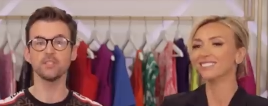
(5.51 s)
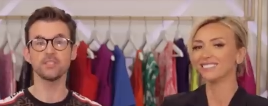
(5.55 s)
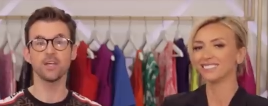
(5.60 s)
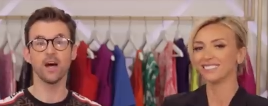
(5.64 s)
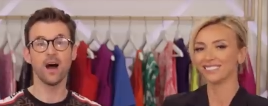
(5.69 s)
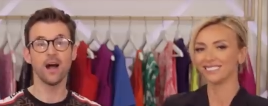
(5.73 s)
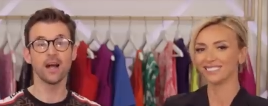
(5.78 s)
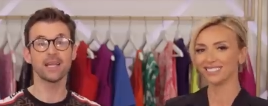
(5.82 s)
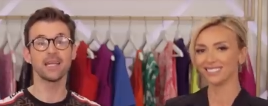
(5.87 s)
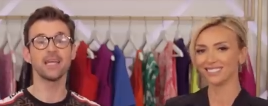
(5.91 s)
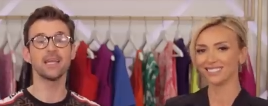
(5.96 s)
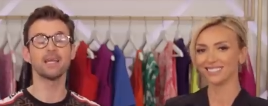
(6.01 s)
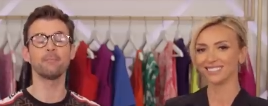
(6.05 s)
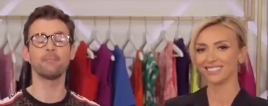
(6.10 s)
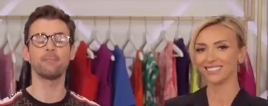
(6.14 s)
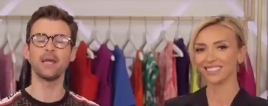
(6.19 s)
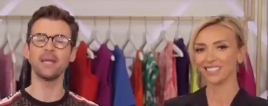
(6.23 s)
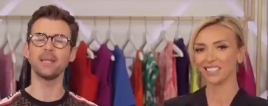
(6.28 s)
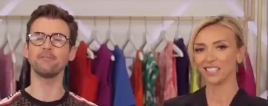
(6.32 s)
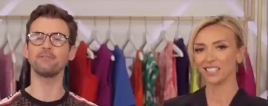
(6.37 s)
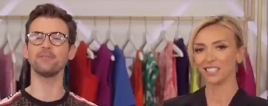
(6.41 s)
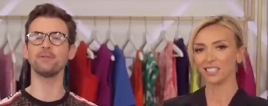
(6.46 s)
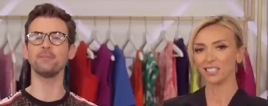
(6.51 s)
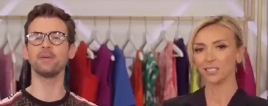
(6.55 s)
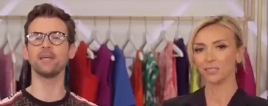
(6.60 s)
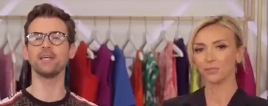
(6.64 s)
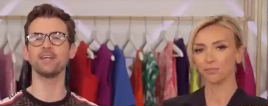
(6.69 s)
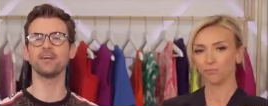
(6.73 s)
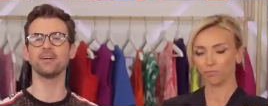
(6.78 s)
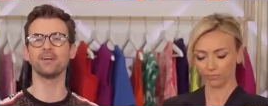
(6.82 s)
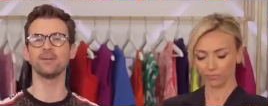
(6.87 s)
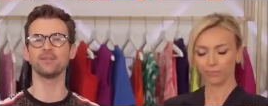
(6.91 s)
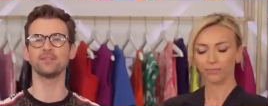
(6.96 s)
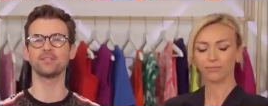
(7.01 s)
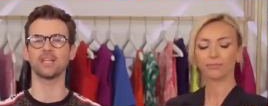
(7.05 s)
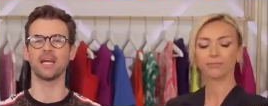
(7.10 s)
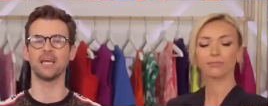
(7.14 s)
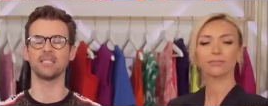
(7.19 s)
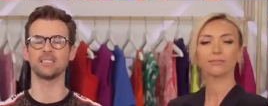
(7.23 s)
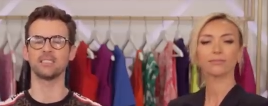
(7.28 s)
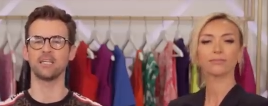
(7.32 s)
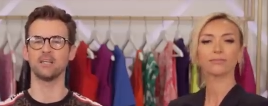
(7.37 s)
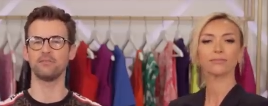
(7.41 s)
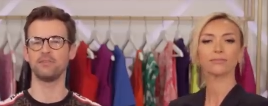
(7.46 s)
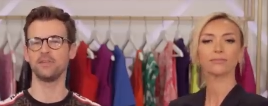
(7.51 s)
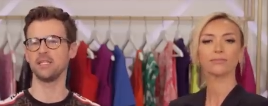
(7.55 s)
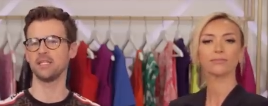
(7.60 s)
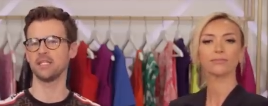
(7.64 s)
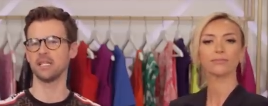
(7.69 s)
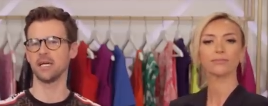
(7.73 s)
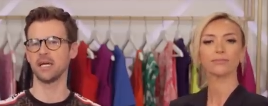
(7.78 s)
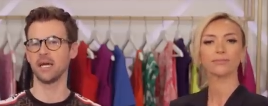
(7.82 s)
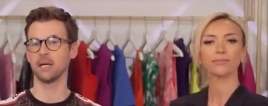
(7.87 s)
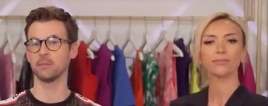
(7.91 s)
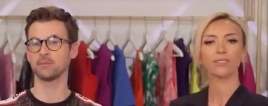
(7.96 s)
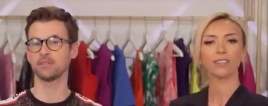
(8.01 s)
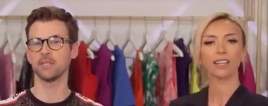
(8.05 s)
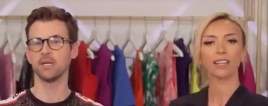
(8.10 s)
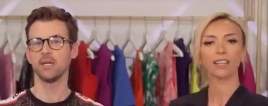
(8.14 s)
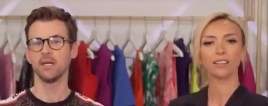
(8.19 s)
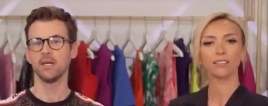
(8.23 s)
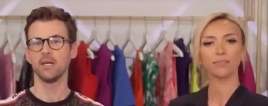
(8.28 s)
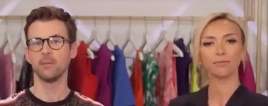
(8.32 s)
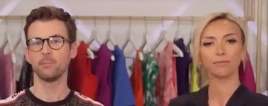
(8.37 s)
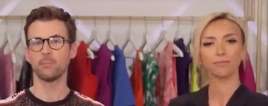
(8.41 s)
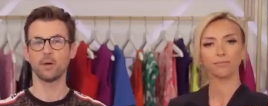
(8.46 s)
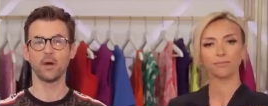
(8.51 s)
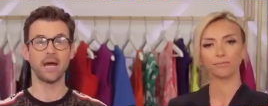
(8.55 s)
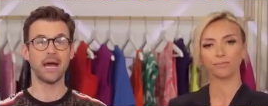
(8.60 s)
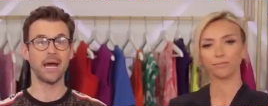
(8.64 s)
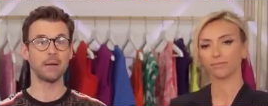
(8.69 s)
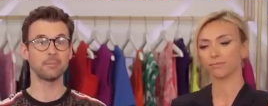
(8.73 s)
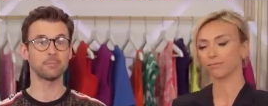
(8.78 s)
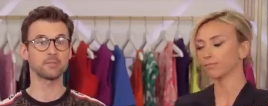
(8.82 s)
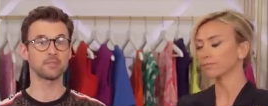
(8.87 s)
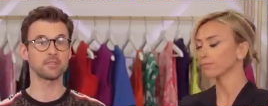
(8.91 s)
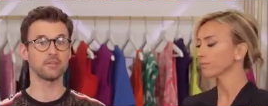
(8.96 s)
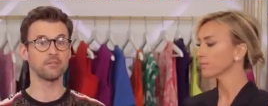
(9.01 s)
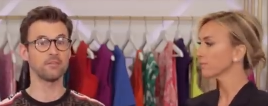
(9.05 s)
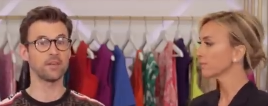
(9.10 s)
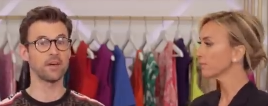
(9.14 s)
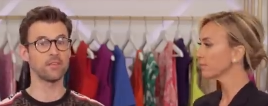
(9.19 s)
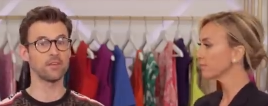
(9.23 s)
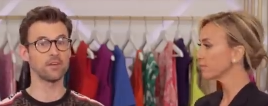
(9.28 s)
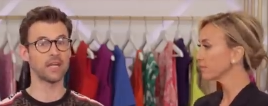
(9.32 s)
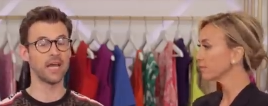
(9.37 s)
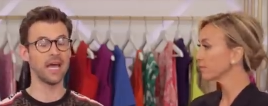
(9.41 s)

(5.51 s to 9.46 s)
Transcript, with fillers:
Speaker 1: talking pink flamingos and Tiffany lamps. Perhaps a feathered